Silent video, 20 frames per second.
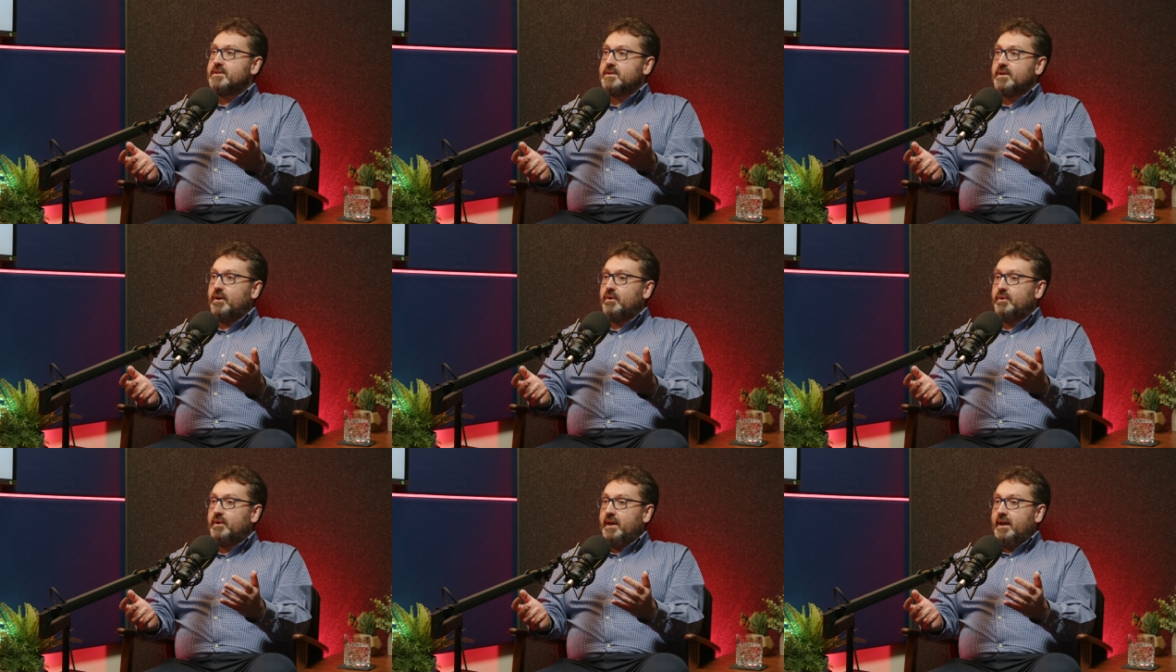
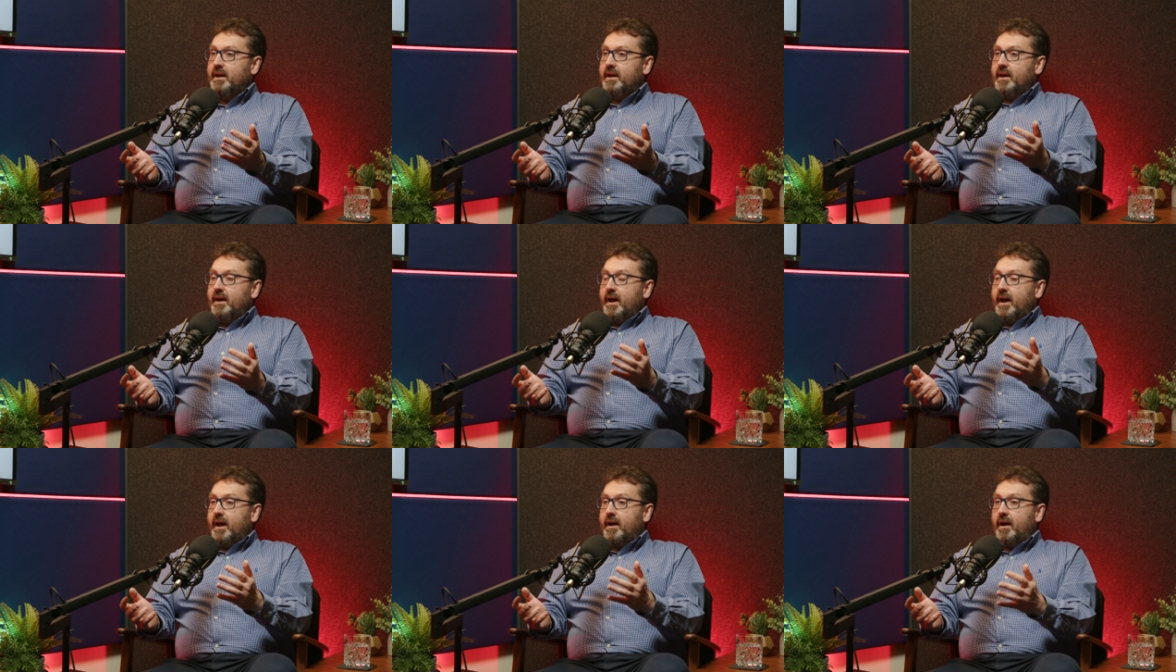So
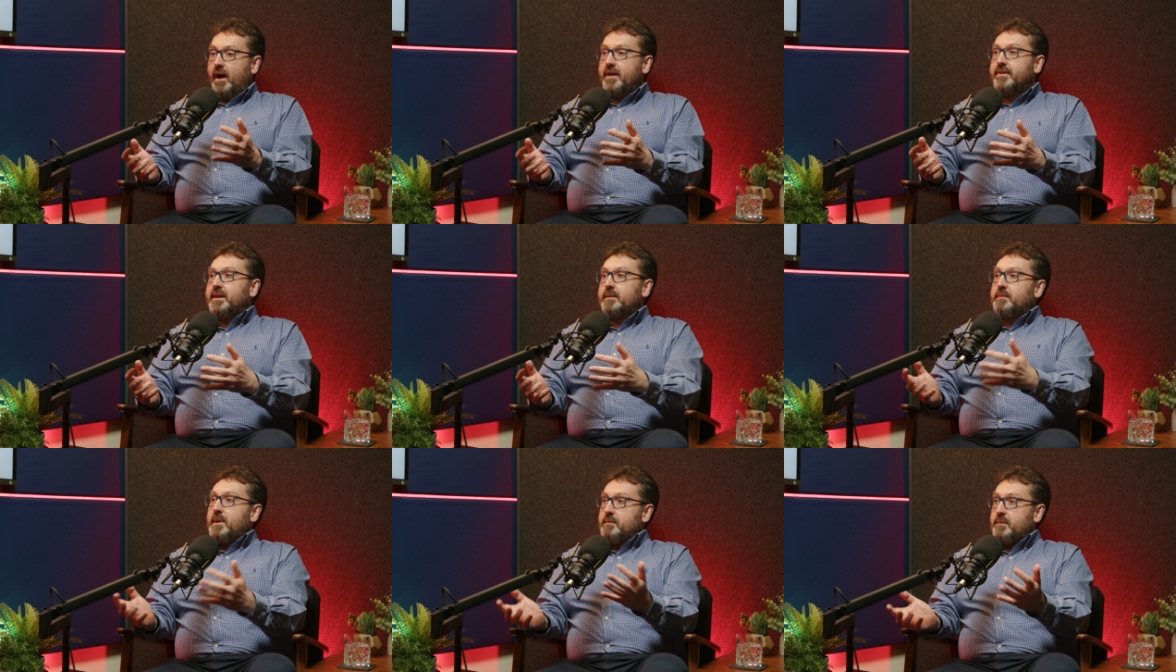I
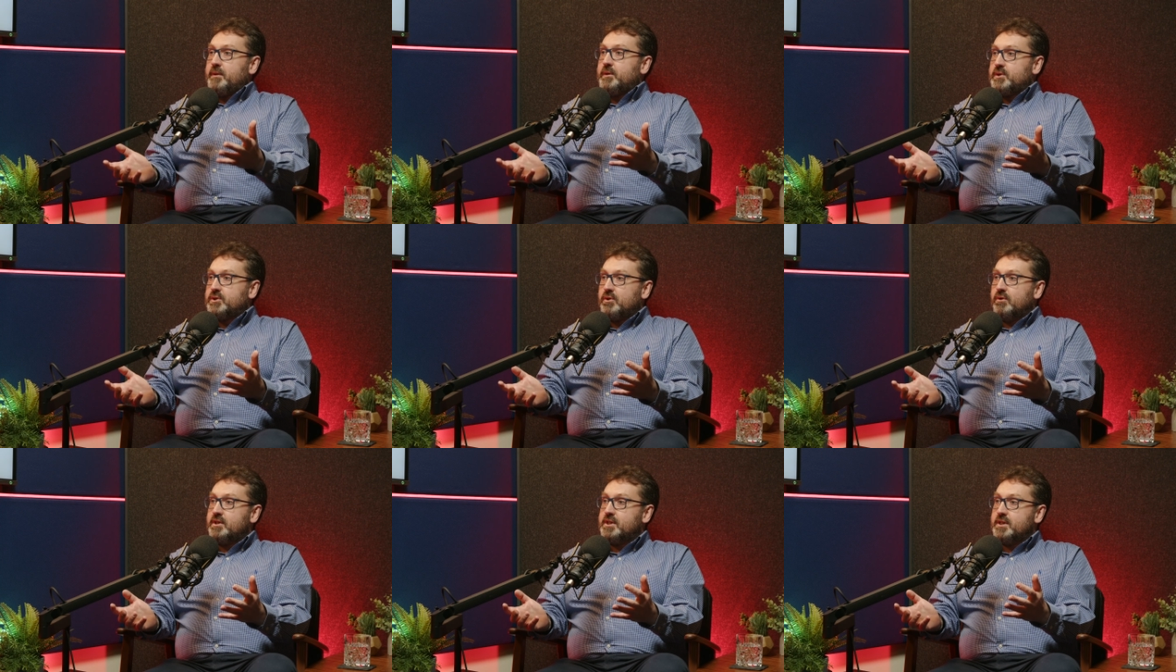think people in the
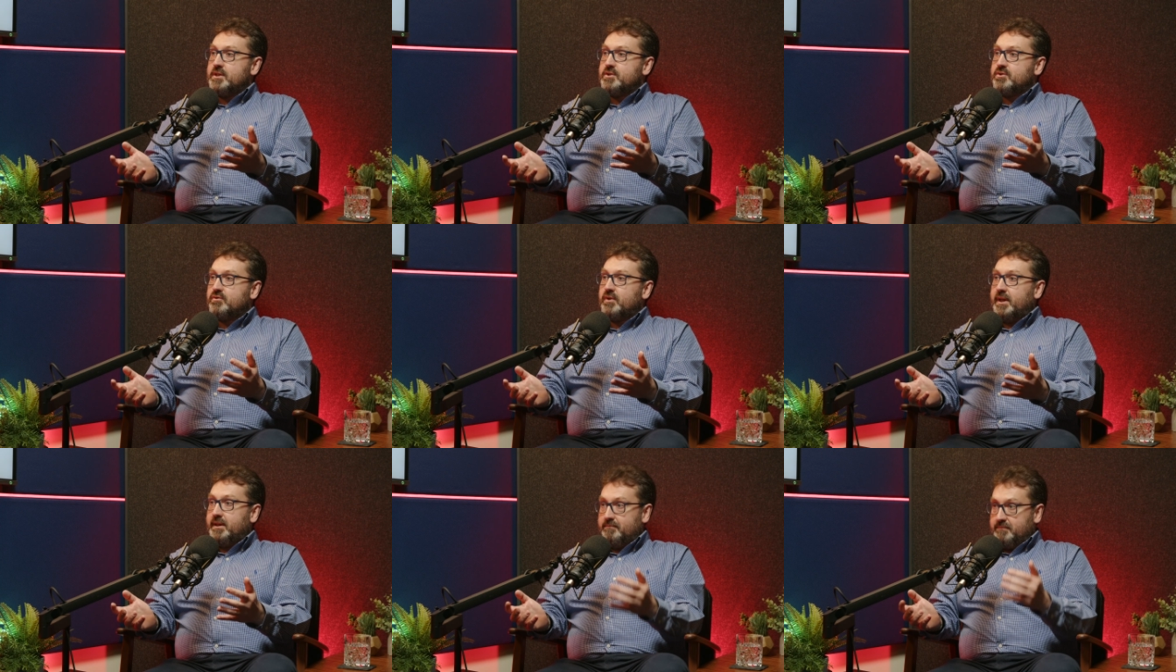storage
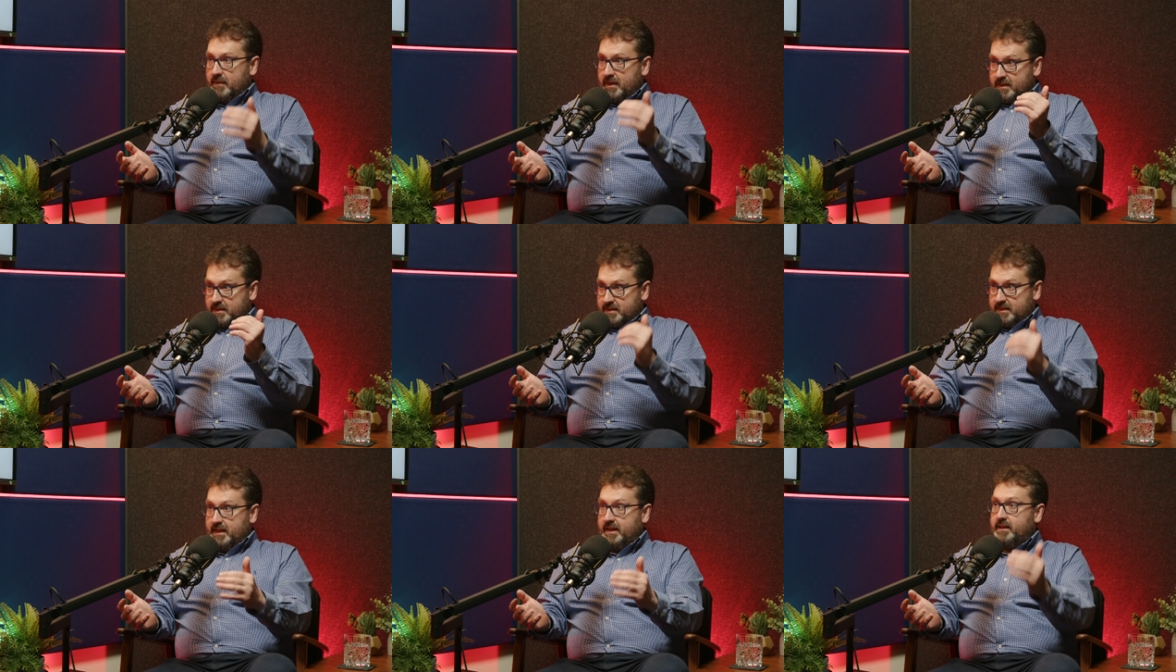industry are
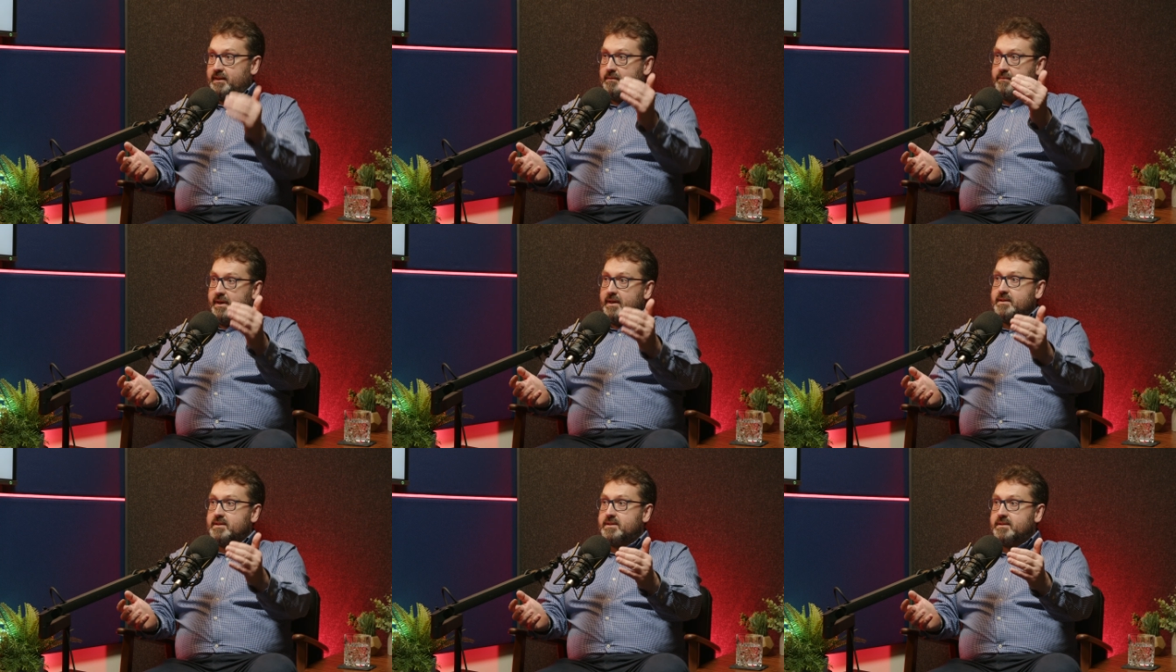seeing the
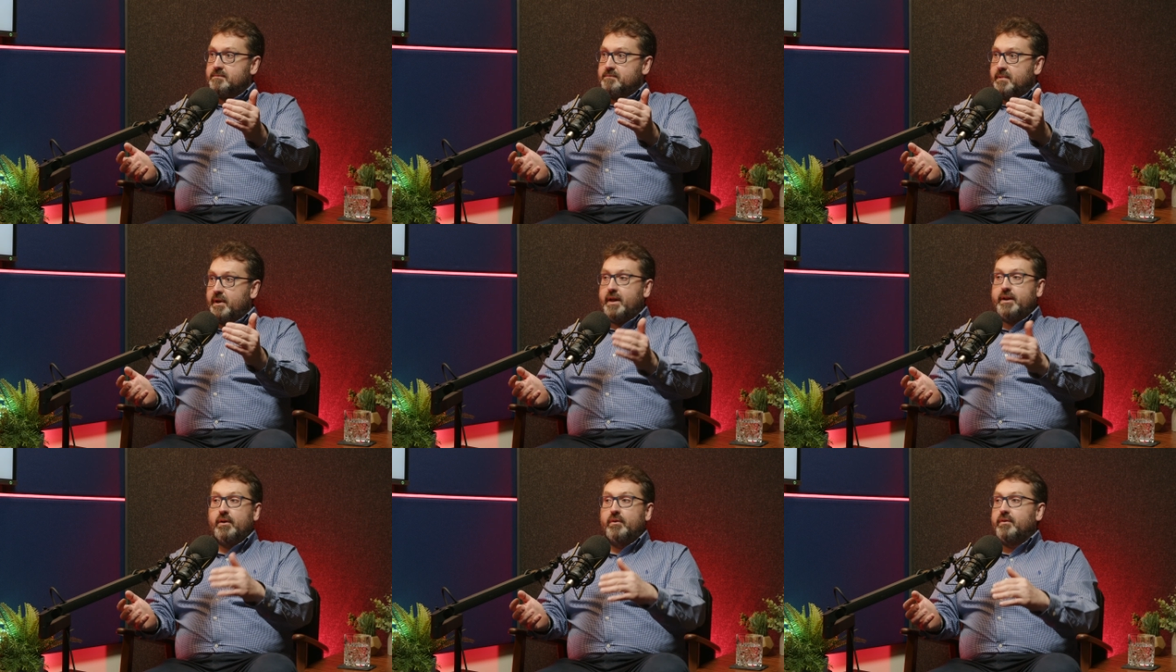buzz,
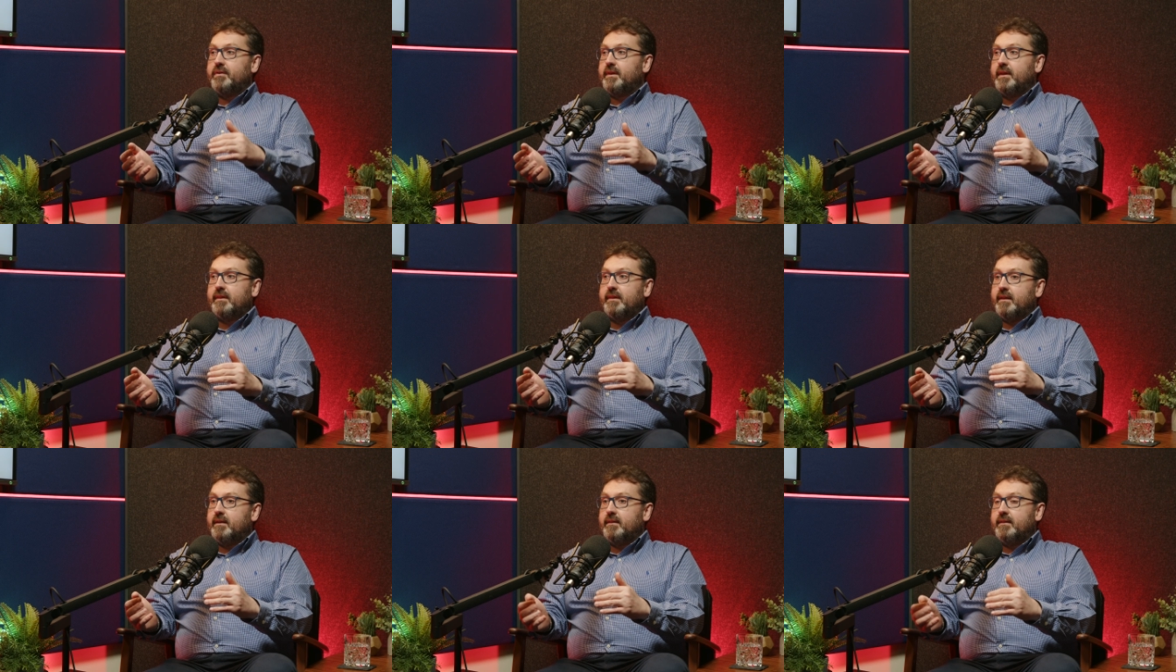but I don't
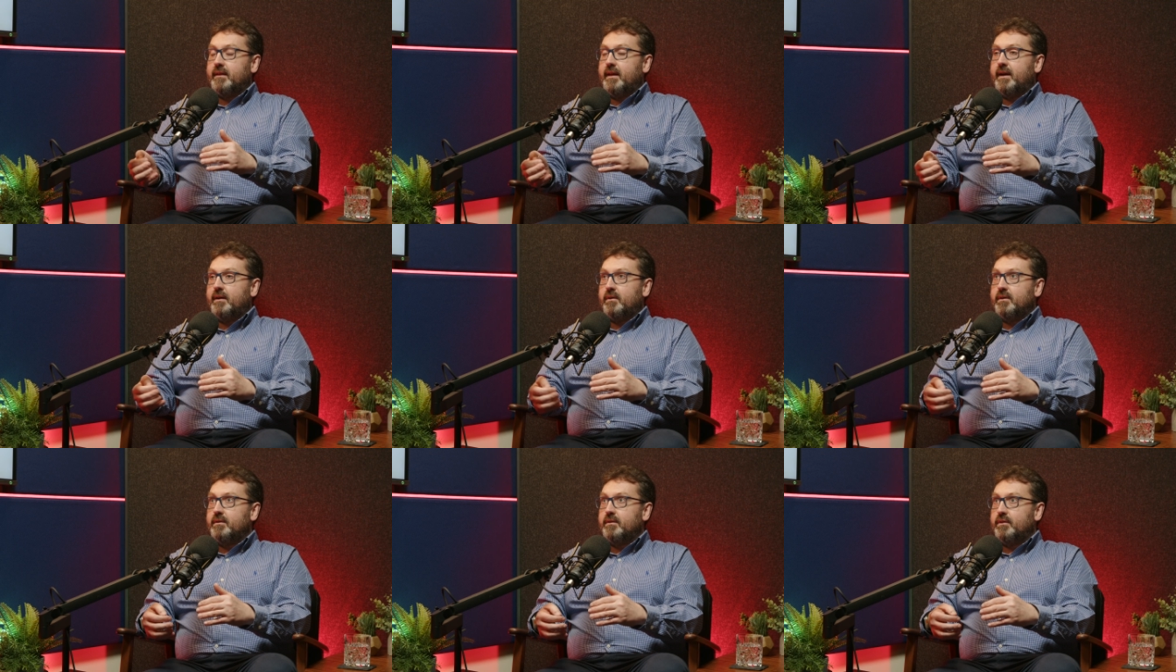think that